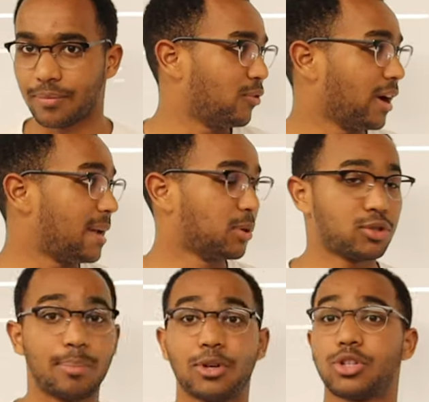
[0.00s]
If we're
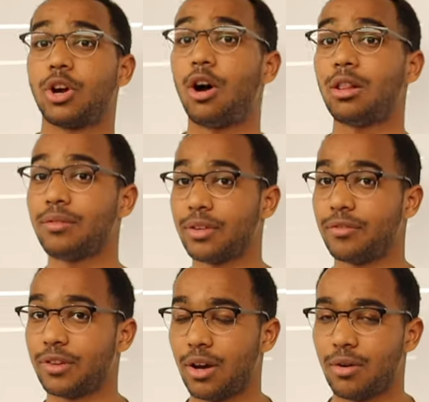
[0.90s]
able to push all of
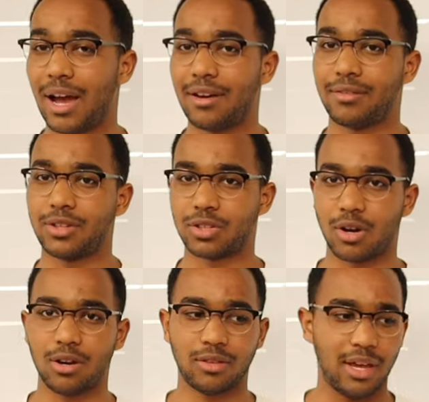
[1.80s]
the flow out of the
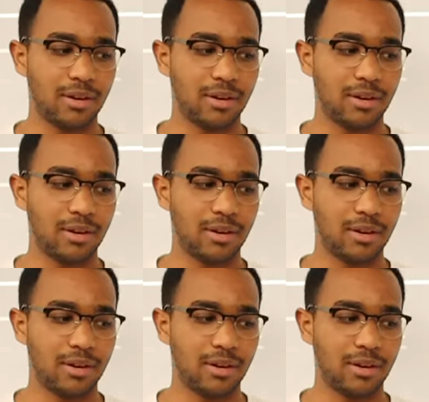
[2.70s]
start,